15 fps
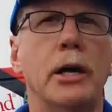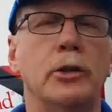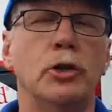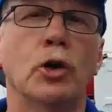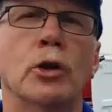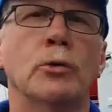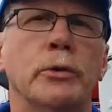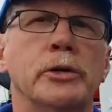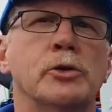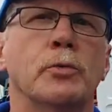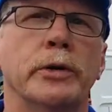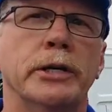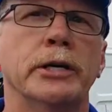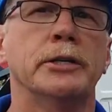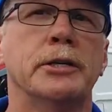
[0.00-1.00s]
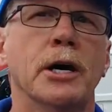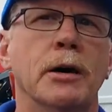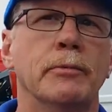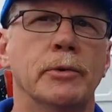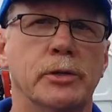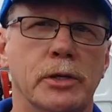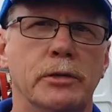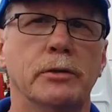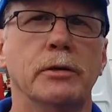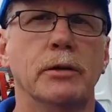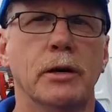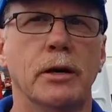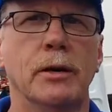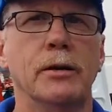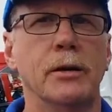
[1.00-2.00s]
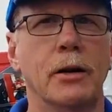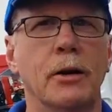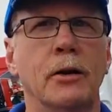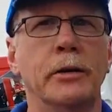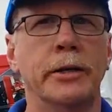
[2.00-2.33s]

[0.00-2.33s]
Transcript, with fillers: And the only reason we did come is our